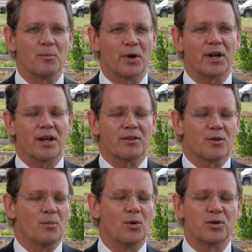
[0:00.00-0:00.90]
Bringing
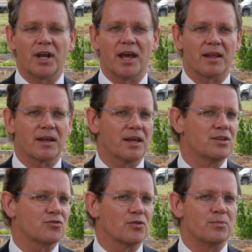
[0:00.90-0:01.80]
them all together,
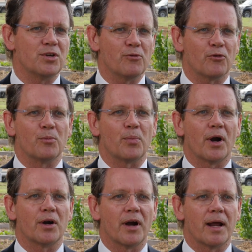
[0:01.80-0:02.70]
kids from different
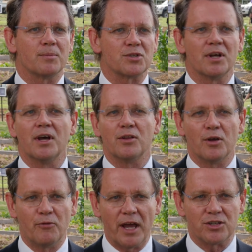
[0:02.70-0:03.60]
programs,
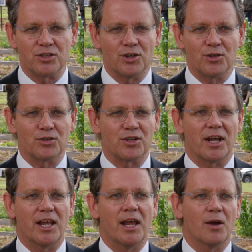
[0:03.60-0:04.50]
the vet students are
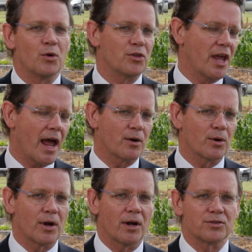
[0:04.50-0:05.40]
here with the
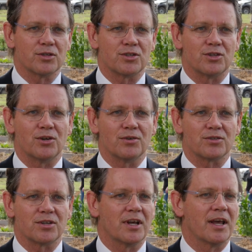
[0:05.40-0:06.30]
agriculture
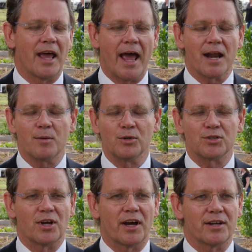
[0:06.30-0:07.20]
students, animal
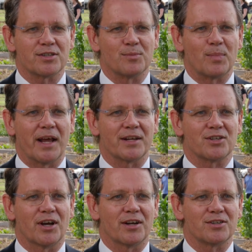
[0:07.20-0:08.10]
scientists and plant
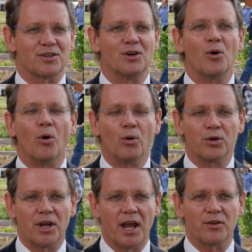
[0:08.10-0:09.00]
scientists, all
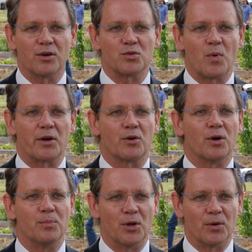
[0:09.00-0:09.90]
together as one
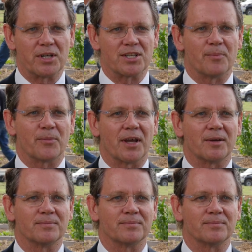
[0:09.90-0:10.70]
group doing something.